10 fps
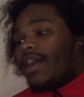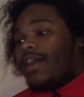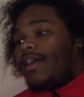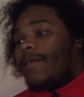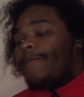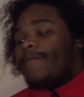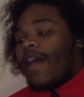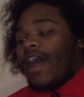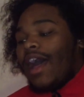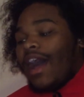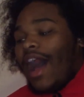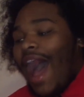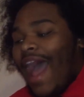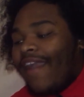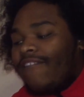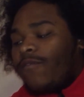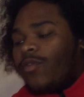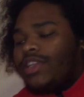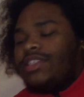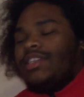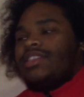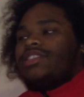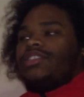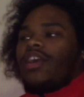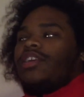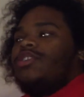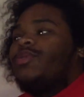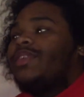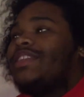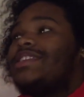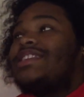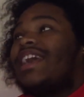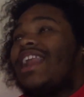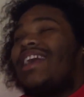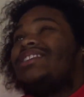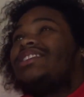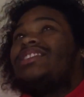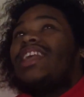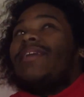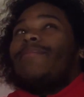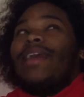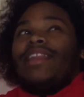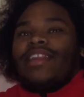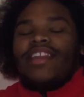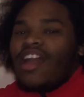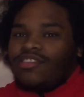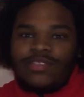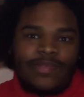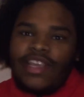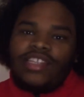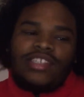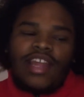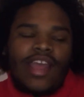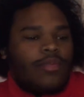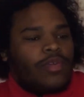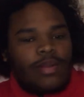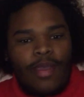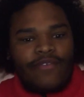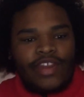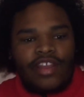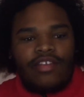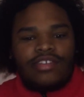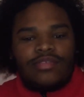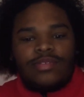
Um, I've recently started doing this and I just like made an announcement yesterday on one of my videos,